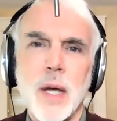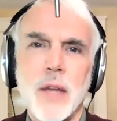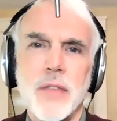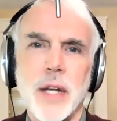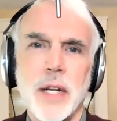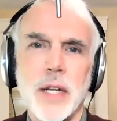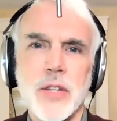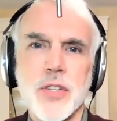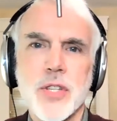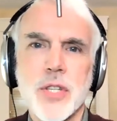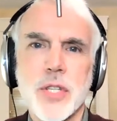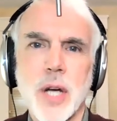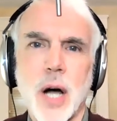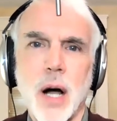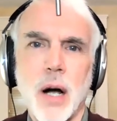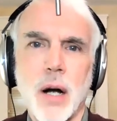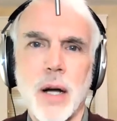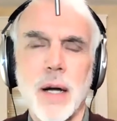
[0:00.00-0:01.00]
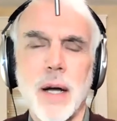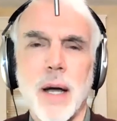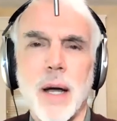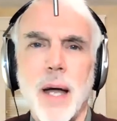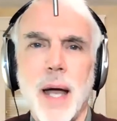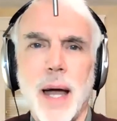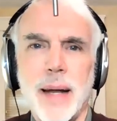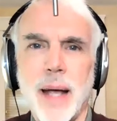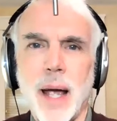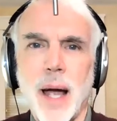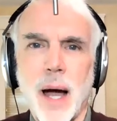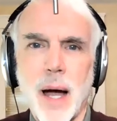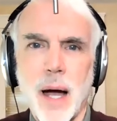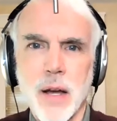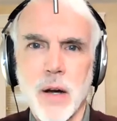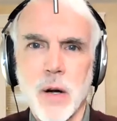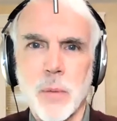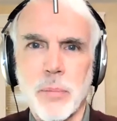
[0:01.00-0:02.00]
that is sung at a
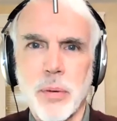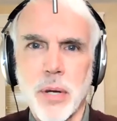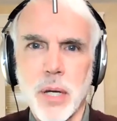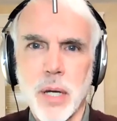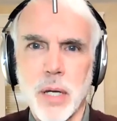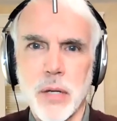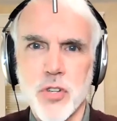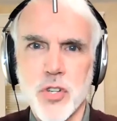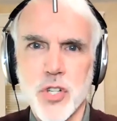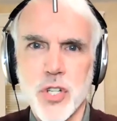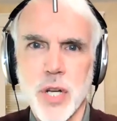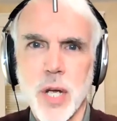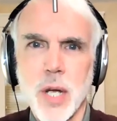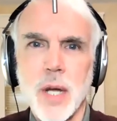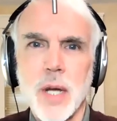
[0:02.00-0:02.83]
higher pitch